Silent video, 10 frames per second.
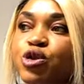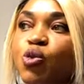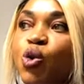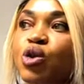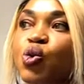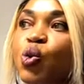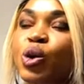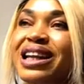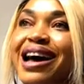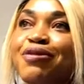someone who
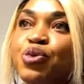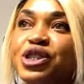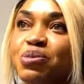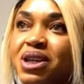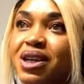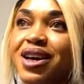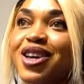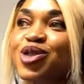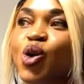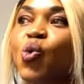will laugh with me,
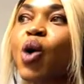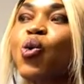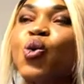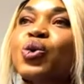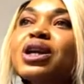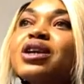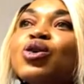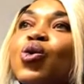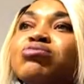someone who will